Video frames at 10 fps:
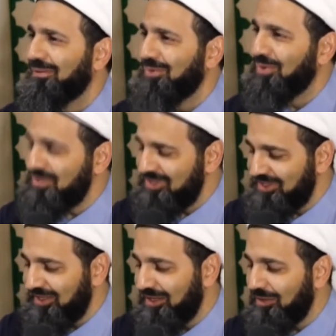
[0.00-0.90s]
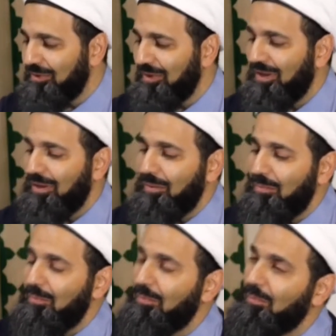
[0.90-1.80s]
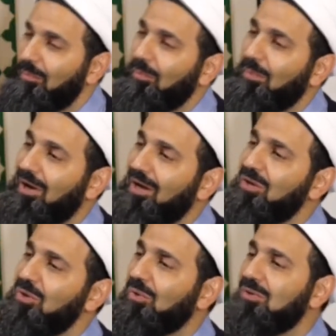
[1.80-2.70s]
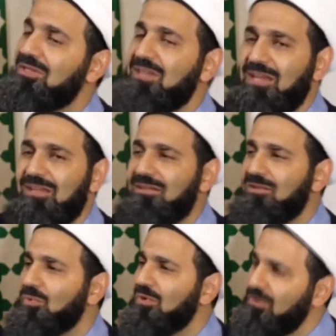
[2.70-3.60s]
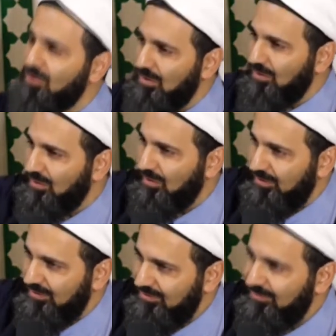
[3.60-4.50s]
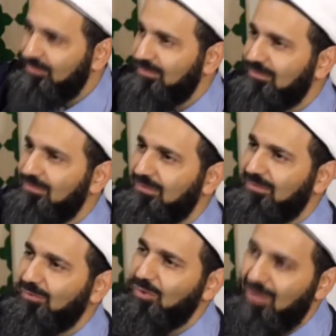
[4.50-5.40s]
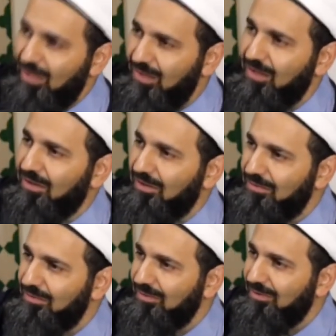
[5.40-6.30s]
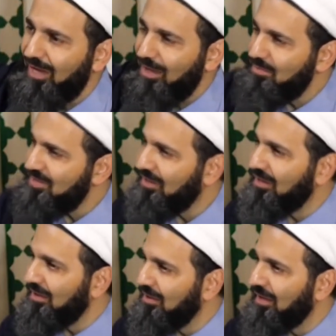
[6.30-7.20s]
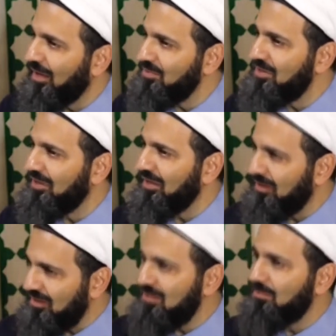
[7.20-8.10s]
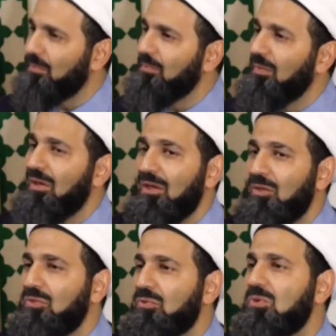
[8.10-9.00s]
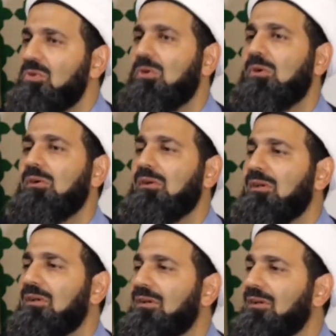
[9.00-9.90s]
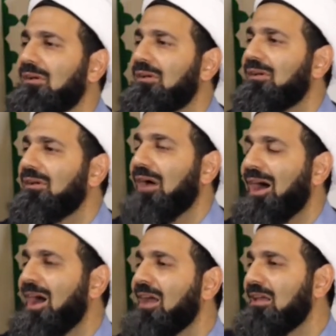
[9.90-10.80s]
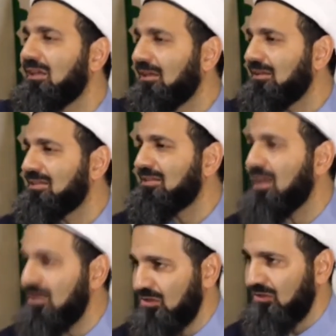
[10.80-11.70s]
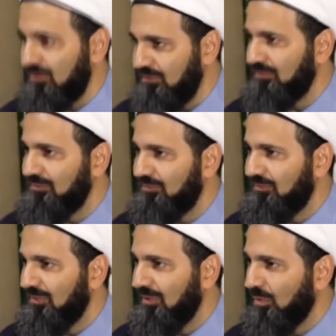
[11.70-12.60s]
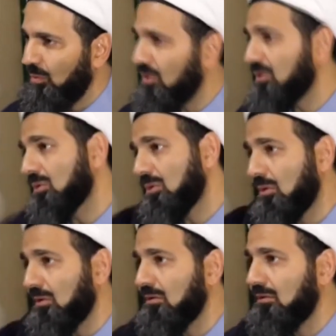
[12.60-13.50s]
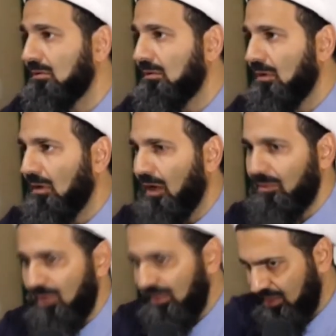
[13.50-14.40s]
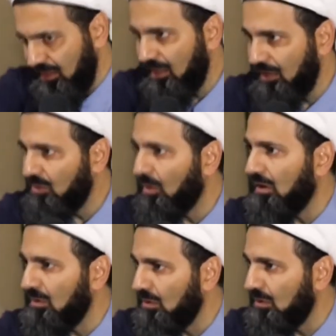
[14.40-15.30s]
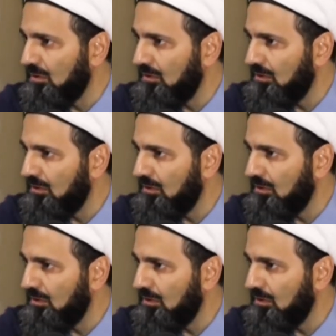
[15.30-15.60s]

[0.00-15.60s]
Because he's saying, by your status with your Lord, with Allah, I'm seeking this through your high station with your Lord. I'm not thinking you are Lord.